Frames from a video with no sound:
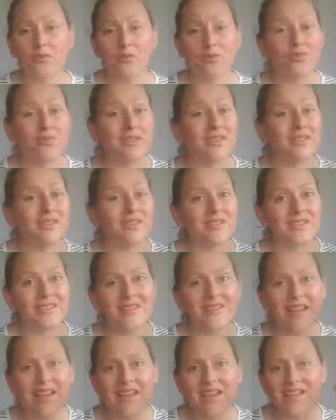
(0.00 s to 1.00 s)
to create the
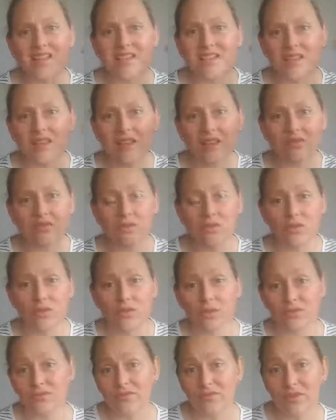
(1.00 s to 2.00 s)
next level
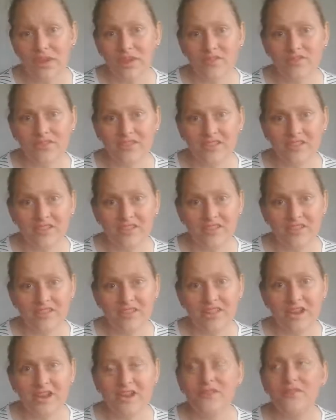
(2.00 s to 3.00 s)
of life in their
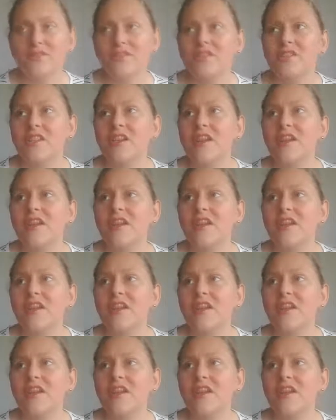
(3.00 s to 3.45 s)
lives,